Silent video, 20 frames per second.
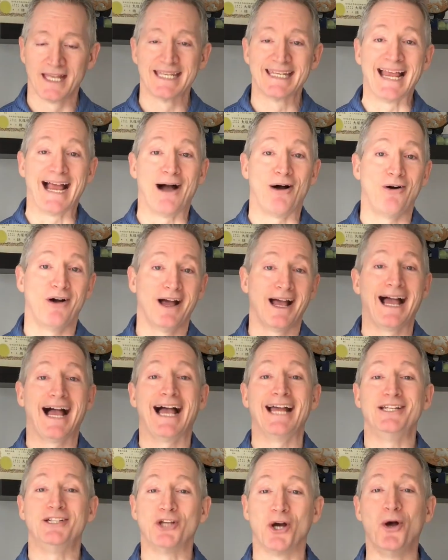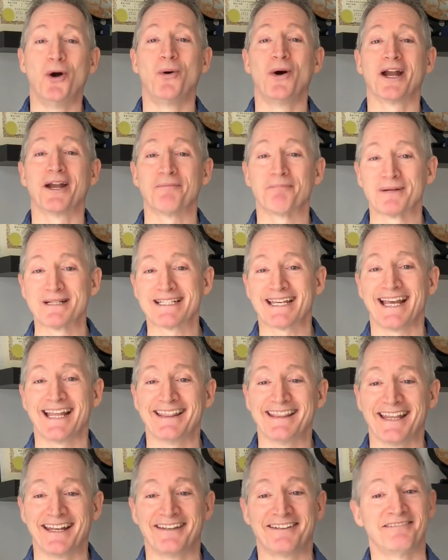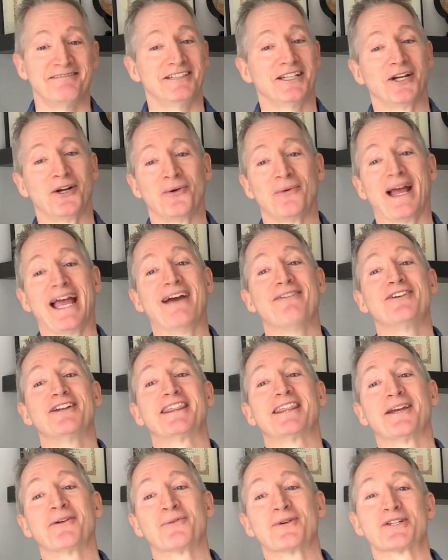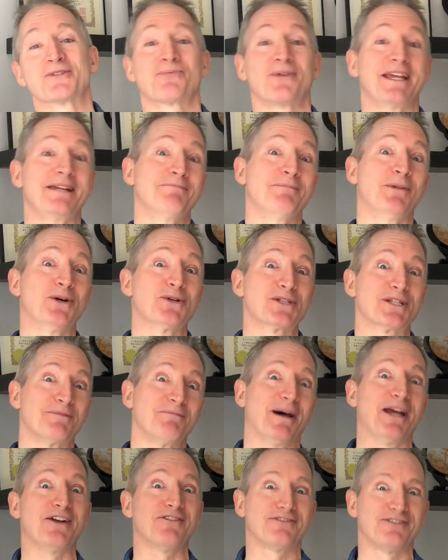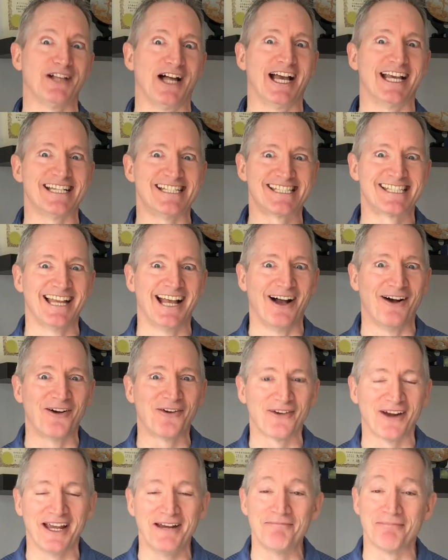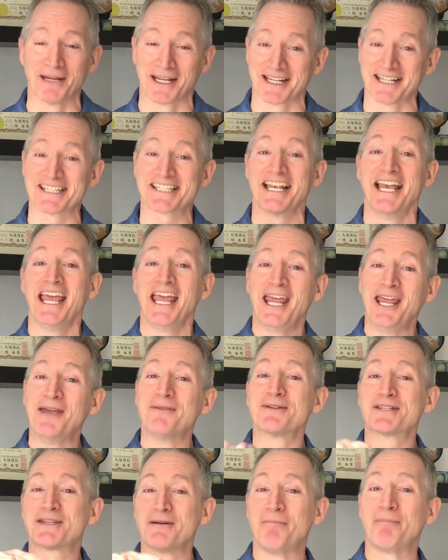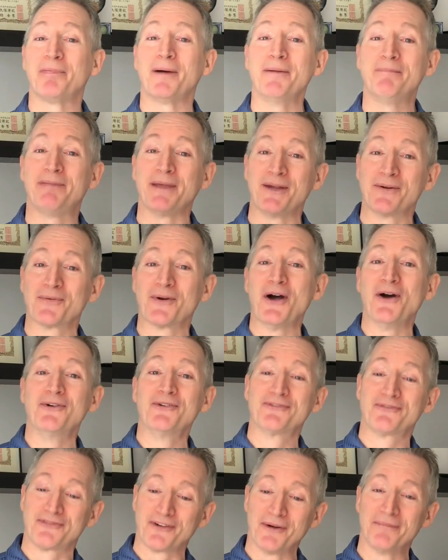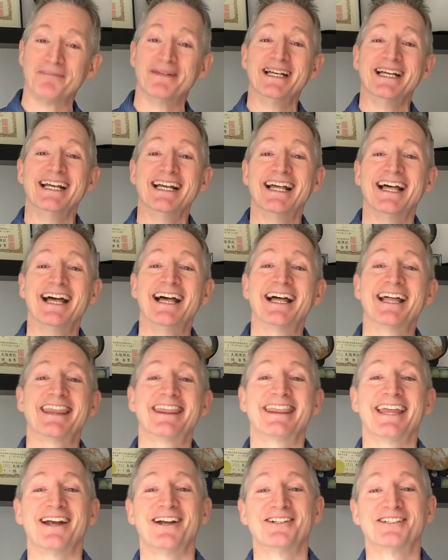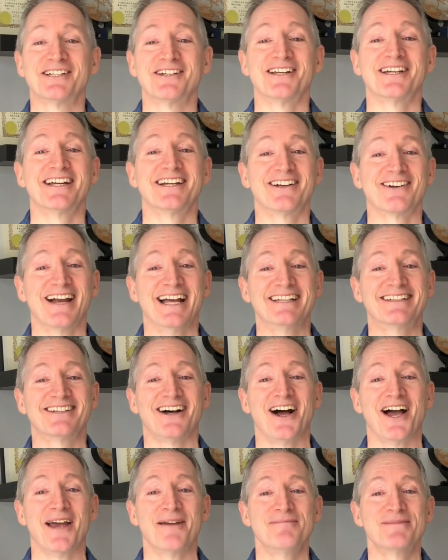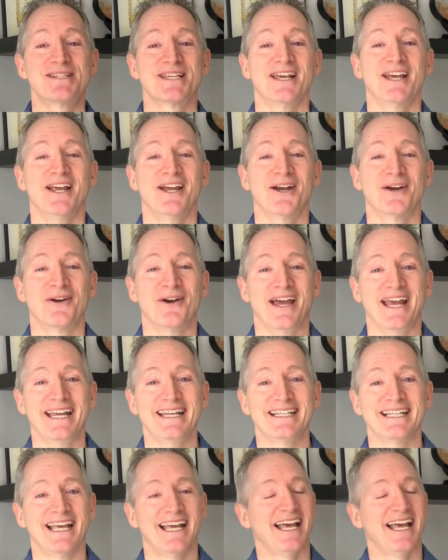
Now, I don't want to pretend that, everything was rainbows and butterflies now, right? Because it was a bumpy road from there to here at times, right?